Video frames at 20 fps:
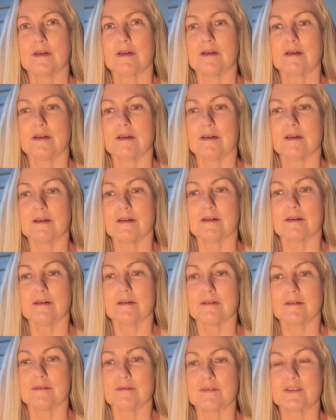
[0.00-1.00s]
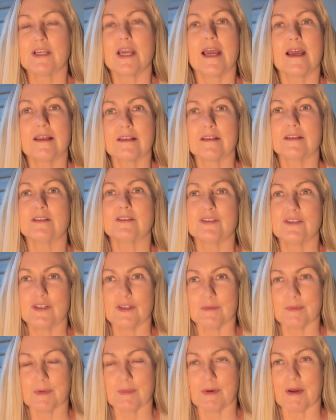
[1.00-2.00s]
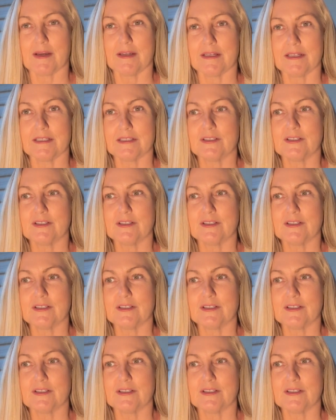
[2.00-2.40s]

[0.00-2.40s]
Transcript: uh, challenged human bodies.